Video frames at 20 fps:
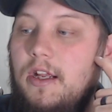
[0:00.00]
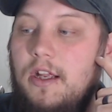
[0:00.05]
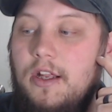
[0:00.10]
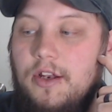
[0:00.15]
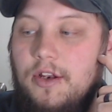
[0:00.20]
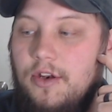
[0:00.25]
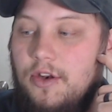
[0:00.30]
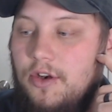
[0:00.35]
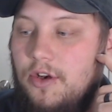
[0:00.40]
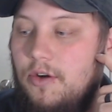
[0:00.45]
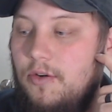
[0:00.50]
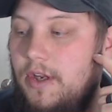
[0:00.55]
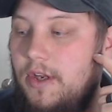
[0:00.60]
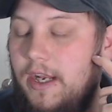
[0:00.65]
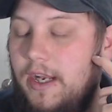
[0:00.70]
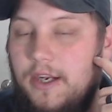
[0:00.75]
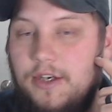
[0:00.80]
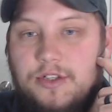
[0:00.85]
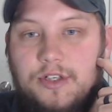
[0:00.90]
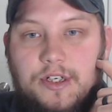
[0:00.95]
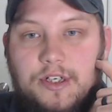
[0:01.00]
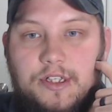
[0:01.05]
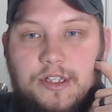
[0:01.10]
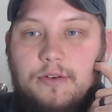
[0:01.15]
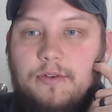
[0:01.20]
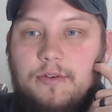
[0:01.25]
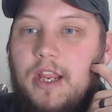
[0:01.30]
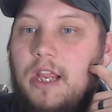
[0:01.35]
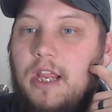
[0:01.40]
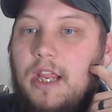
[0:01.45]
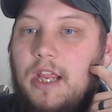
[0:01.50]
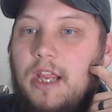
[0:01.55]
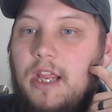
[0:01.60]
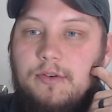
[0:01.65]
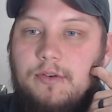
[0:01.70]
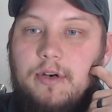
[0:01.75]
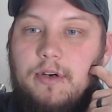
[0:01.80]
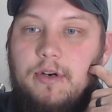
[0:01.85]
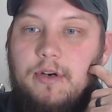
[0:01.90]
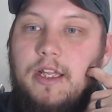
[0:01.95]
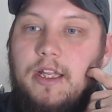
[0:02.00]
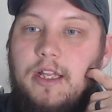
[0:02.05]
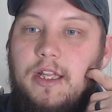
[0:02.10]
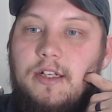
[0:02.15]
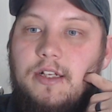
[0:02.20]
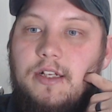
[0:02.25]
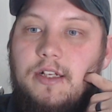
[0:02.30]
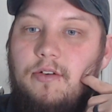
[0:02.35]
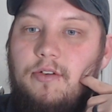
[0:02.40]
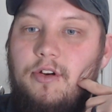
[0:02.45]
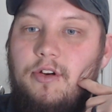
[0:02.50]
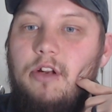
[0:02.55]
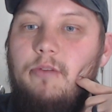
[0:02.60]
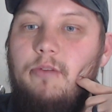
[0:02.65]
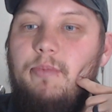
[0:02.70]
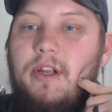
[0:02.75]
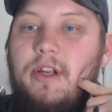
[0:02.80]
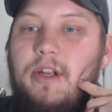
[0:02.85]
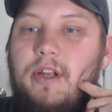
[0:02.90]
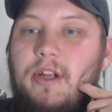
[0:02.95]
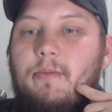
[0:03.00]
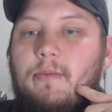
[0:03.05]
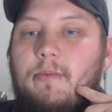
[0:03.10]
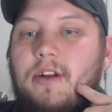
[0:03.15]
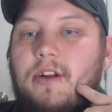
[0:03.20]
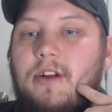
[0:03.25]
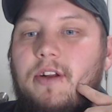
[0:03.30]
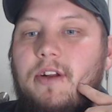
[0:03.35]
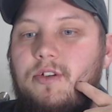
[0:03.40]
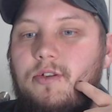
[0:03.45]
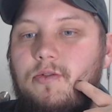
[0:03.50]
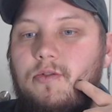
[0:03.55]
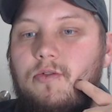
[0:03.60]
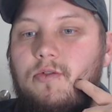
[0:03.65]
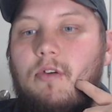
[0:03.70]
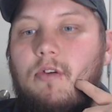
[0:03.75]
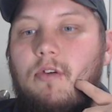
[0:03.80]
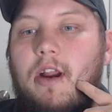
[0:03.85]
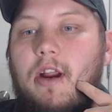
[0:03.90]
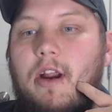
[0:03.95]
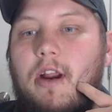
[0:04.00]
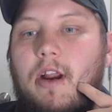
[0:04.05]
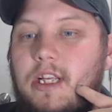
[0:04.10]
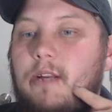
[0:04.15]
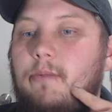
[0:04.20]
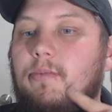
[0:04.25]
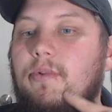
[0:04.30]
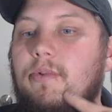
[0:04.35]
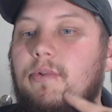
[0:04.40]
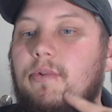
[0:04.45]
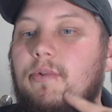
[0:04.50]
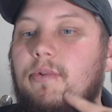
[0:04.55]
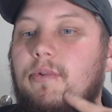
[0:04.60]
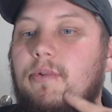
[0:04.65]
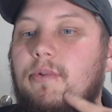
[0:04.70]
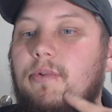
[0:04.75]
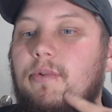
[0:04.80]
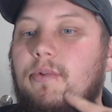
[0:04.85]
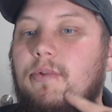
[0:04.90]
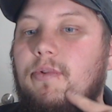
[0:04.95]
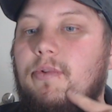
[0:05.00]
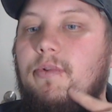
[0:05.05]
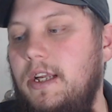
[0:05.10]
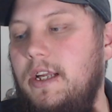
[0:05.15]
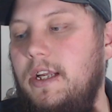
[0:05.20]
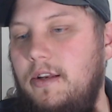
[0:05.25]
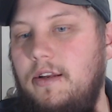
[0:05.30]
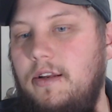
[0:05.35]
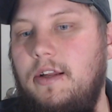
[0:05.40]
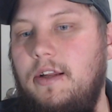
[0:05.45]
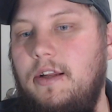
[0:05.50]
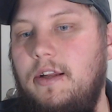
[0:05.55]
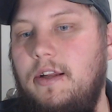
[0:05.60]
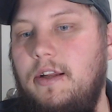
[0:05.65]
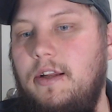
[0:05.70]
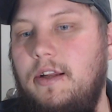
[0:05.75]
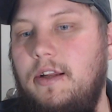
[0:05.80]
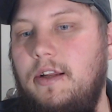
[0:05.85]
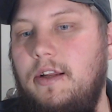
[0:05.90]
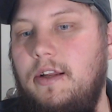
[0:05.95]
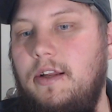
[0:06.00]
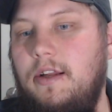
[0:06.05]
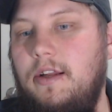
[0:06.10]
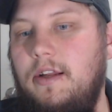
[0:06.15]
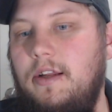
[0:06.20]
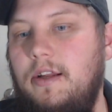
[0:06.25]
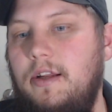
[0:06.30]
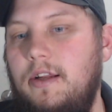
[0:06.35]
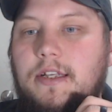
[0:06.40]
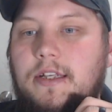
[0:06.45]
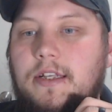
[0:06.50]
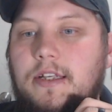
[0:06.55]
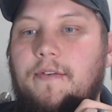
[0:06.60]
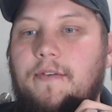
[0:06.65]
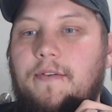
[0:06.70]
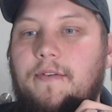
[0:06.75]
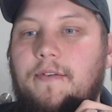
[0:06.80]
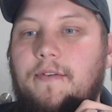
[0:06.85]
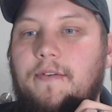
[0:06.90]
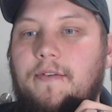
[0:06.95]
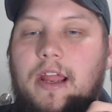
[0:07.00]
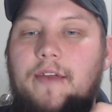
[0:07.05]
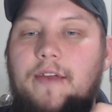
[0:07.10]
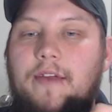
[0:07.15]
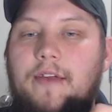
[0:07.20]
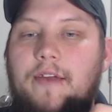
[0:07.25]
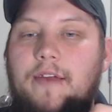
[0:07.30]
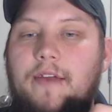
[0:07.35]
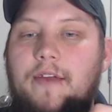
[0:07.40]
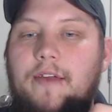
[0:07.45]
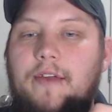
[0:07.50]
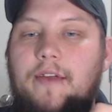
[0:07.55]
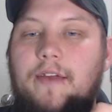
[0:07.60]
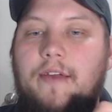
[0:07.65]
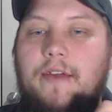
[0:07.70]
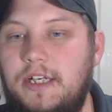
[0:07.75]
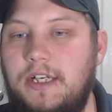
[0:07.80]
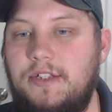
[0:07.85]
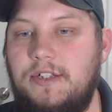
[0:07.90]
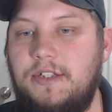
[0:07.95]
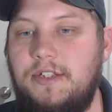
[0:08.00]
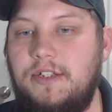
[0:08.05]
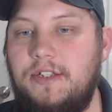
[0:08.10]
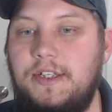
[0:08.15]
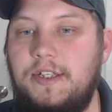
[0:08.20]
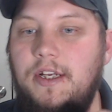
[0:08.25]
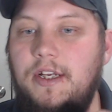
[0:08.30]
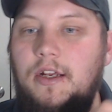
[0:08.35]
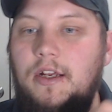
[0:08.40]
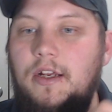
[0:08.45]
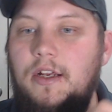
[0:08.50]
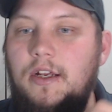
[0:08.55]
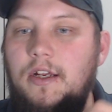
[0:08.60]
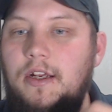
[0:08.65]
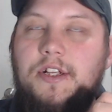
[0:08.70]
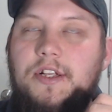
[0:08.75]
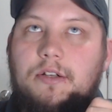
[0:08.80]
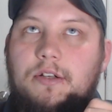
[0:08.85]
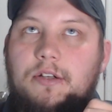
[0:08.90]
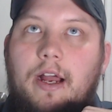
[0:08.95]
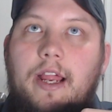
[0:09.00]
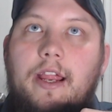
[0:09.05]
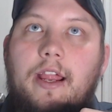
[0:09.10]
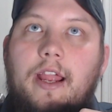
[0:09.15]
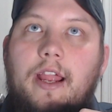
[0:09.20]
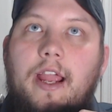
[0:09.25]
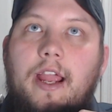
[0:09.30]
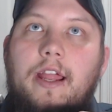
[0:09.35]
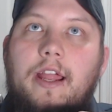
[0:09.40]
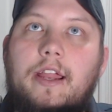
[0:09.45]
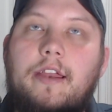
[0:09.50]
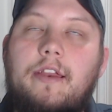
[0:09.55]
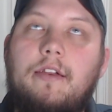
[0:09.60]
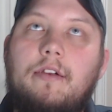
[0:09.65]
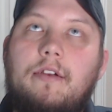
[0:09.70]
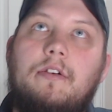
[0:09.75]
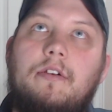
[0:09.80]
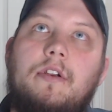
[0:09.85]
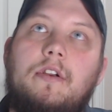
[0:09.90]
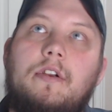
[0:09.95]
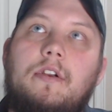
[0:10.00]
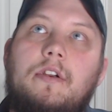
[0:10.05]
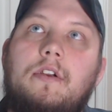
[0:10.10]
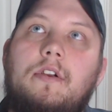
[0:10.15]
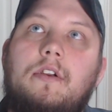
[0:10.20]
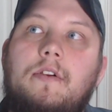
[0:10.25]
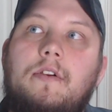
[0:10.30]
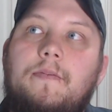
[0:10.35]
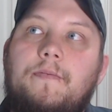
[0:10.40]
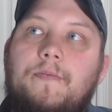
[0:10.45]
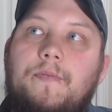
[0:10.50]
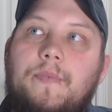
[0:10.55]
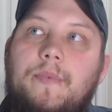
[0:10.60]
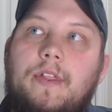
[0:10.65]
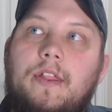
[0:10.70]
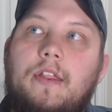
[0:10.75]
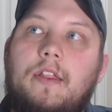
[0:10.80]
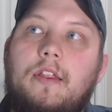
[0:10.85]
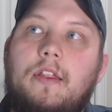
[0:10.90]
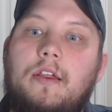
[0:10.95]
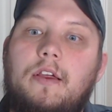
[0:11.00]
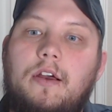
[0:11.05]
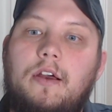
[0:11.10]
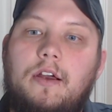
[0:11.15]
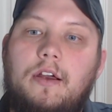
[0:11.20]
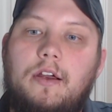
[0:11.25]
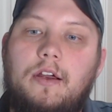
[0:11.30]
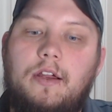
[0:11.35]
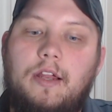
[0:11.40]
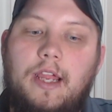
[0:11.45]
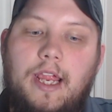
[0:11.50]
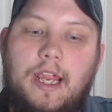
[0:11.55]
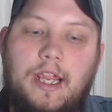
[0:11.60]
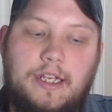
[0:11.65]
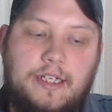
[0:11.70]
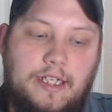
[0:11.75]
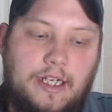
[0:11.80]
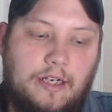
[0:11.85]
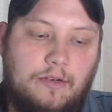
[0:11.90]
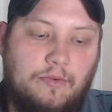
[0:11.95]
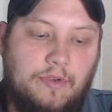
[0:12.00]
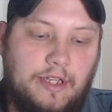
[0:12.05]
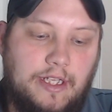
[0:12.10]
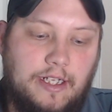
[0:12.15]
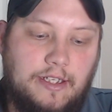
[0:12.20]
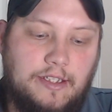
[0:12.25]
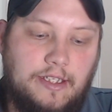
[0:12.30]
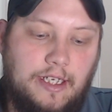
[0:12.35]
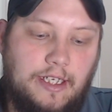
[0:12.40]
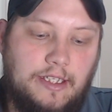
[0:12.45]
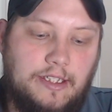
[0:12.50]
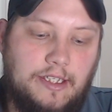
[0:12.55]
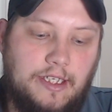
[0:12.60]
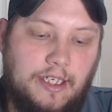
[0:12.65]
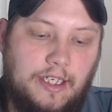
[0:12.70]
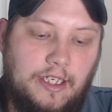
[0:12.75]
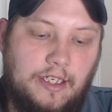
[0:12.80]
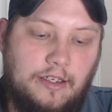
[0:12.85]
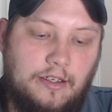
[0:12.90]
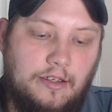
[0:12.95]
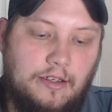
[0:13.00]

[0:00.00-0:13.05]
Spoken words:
no connections, no cables or anything. So you're going to be in it about $2,000 deep to get a decent kit if you don't have any of the other accessories. So I had a Hantek 1008C,